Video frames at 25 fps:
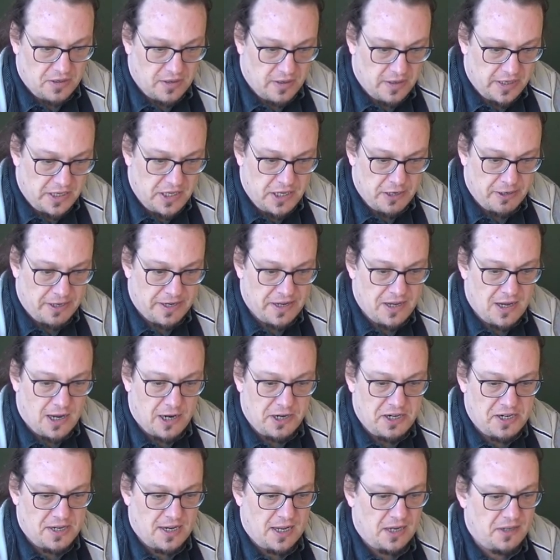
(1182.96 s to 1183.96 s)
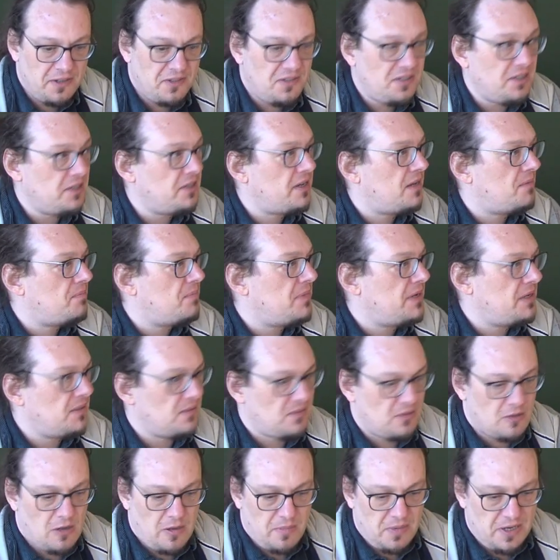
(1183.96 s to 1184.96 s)
here in cardinality, that
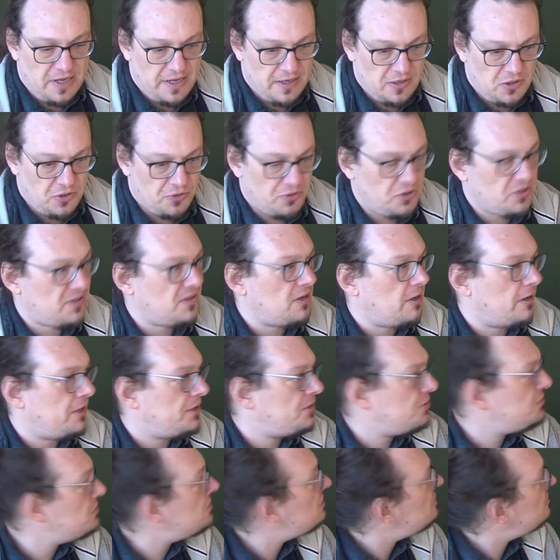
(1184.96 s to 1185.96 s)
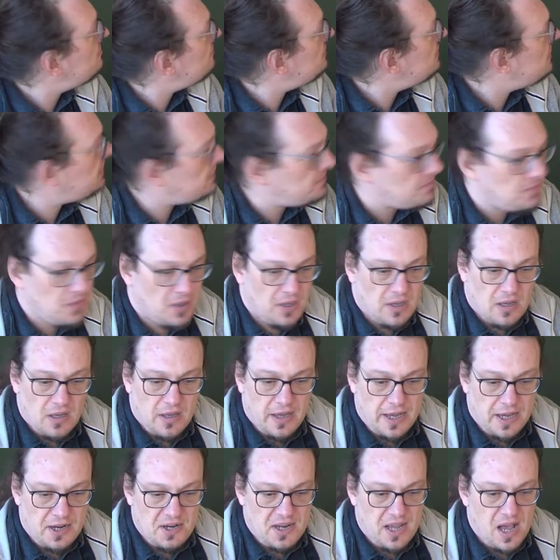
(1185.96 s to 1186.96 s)
means normally it should start two of them.
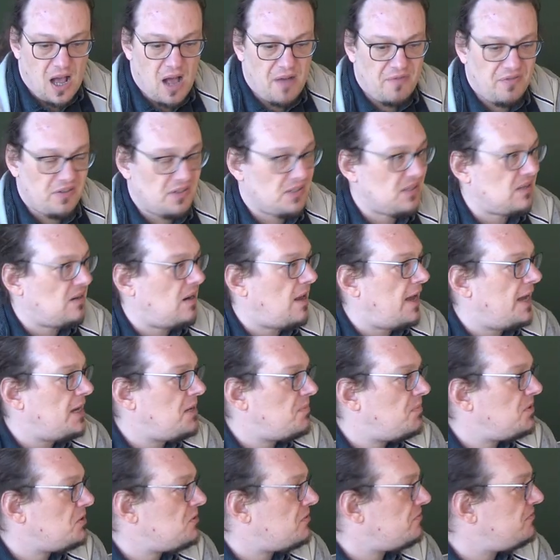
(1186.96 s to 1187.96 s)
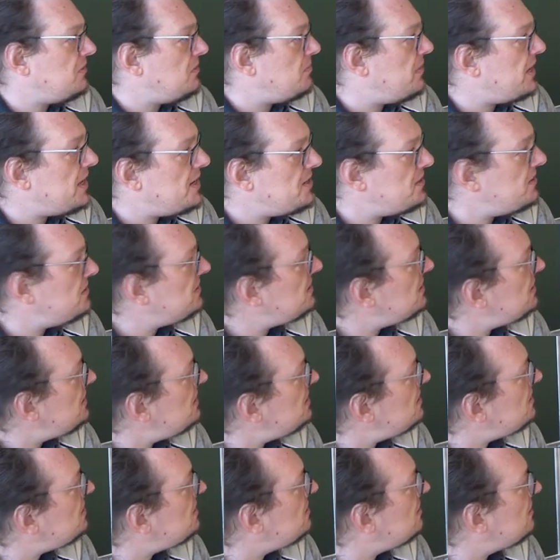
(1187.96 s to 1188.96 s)
And they have a slight bit of
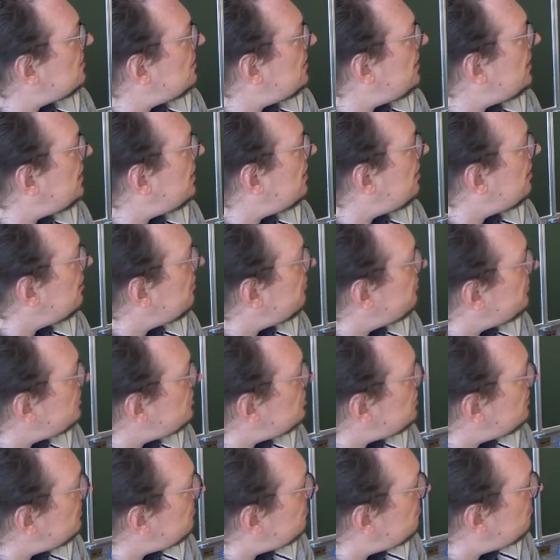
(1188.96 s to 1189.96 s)
dependencies, uh, which I